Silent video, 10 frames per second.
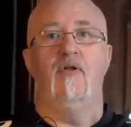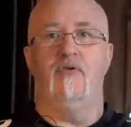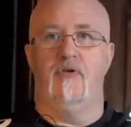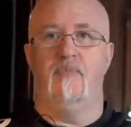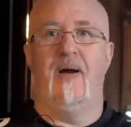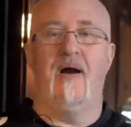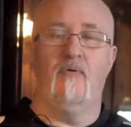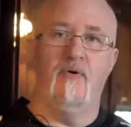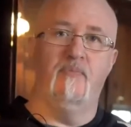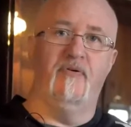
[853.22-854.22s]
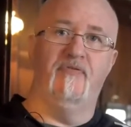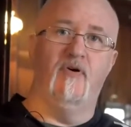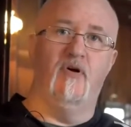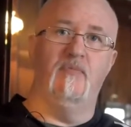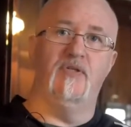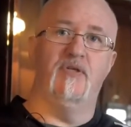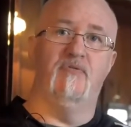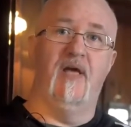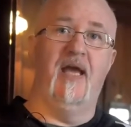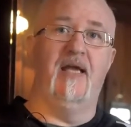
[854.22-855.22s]
through the power and performance of
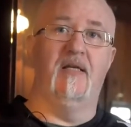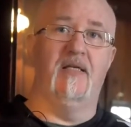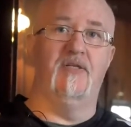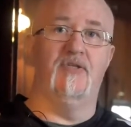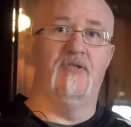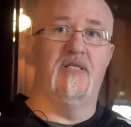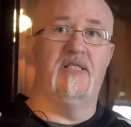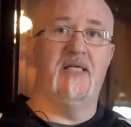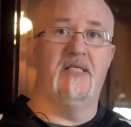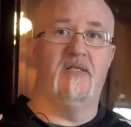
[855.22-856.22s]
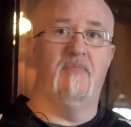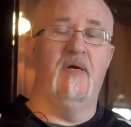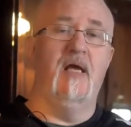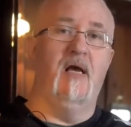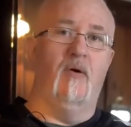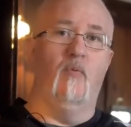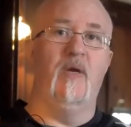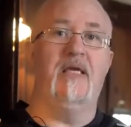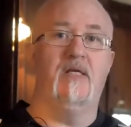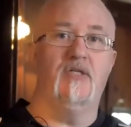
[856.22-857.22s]
the Hähnel Industries system, and
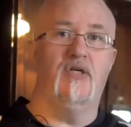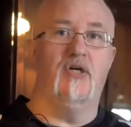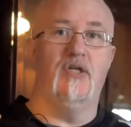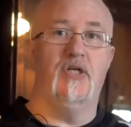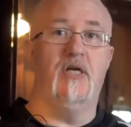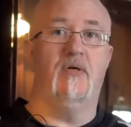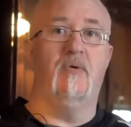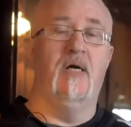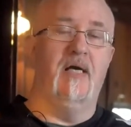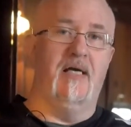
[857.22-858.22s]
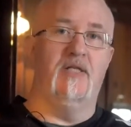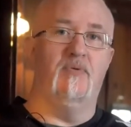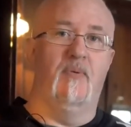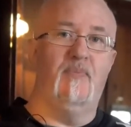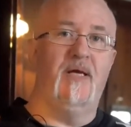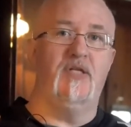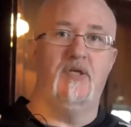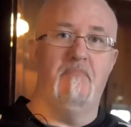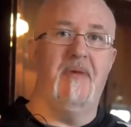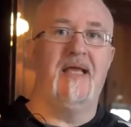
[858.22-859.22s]
we can turn you into a
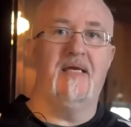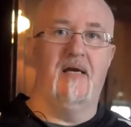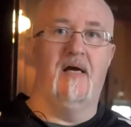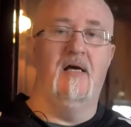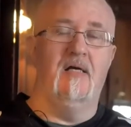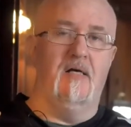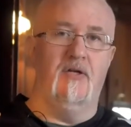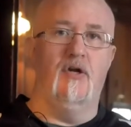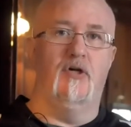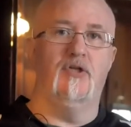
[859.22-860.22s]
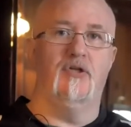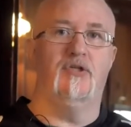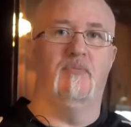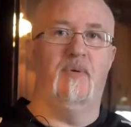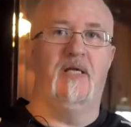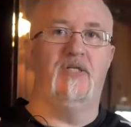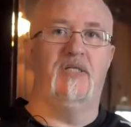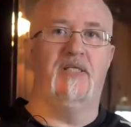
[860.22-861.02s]
picture maker and not just a picture